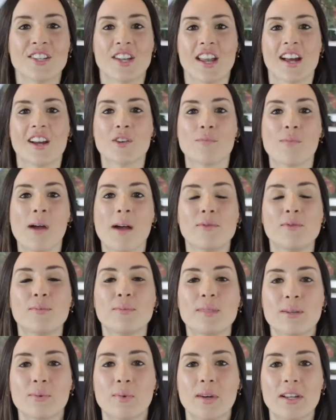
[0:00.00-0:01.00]
So now you're
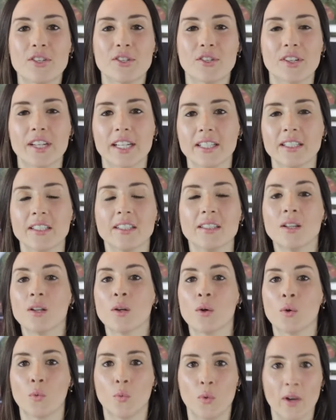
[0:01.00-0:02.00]
probably wondering,
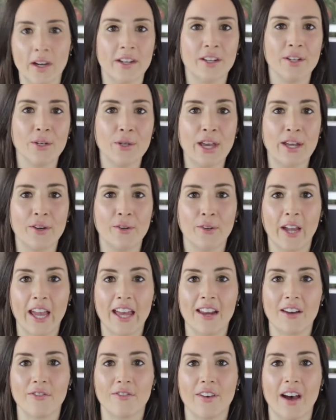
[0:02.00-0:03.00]
where do you get
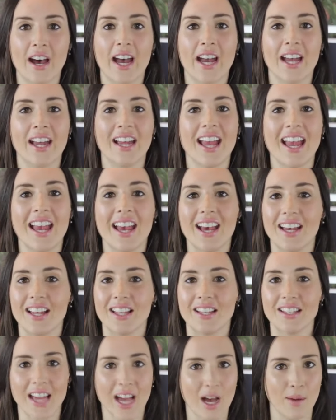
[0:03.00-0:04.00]
Organifi
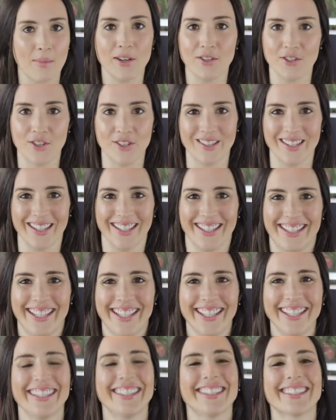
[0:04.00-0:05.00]
and how much is it?
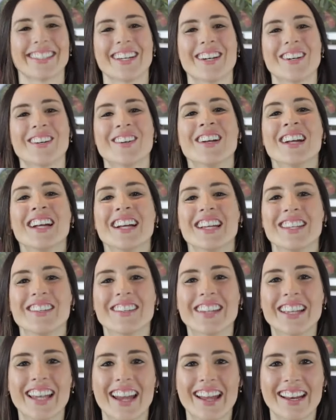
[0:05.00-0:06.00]
So
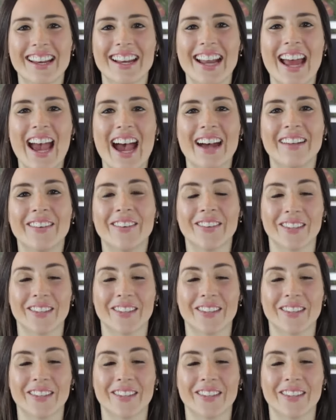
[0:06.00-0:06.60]
you can get it at